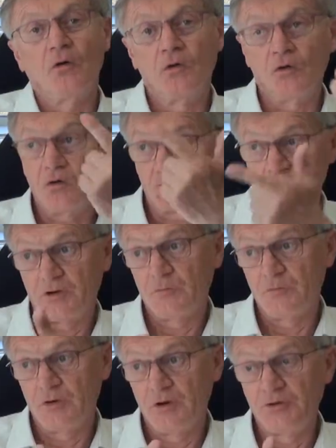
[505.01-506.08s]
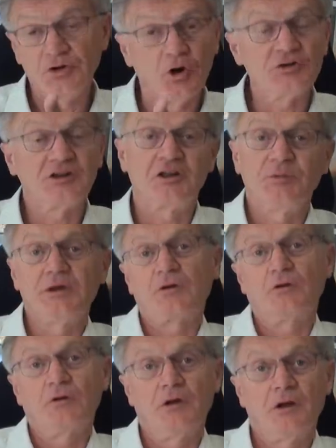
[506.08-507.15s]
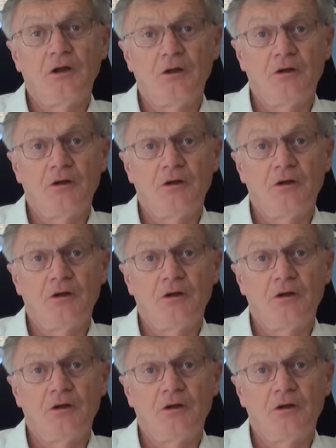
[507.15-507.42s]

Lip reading: or from non-chemical